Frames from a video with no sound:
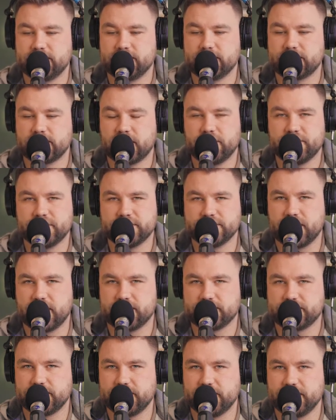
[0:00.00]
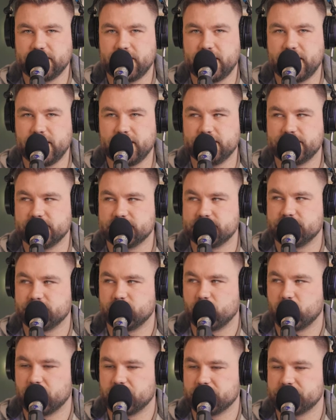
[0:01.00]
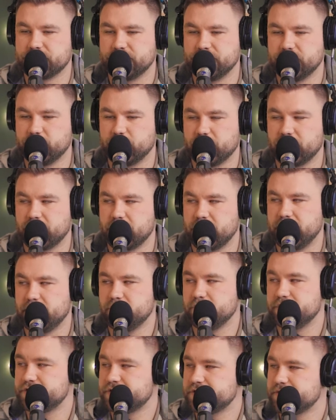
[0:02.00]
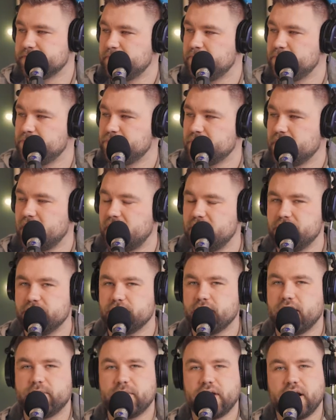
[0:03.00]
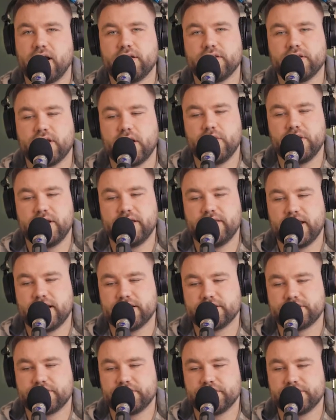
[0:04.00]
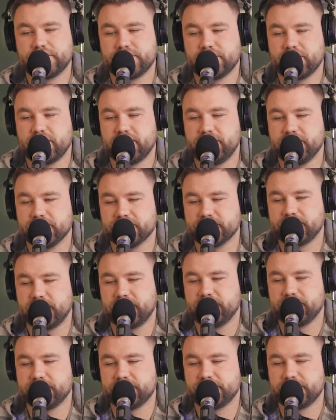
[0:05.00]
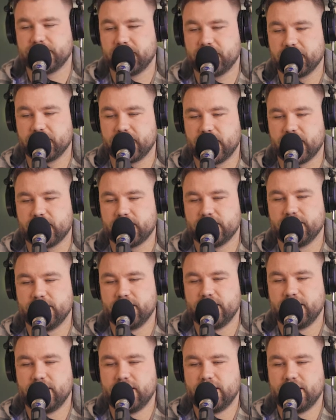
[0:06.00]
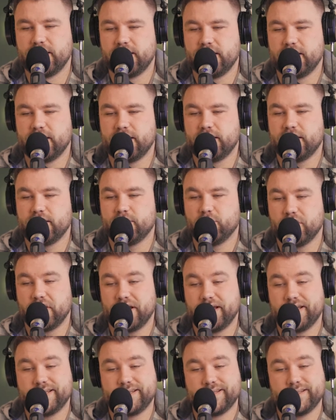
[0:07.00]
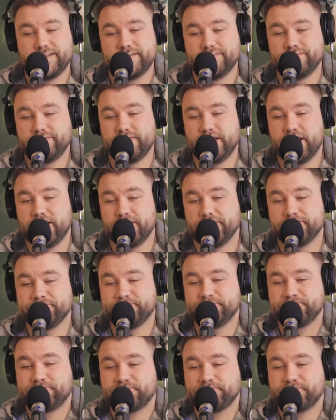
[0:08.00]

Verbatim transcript: it's kind of exhausting and it doesn't work super great, which I know I'm not alone in that search, so I feel safe sharing that. But, you know,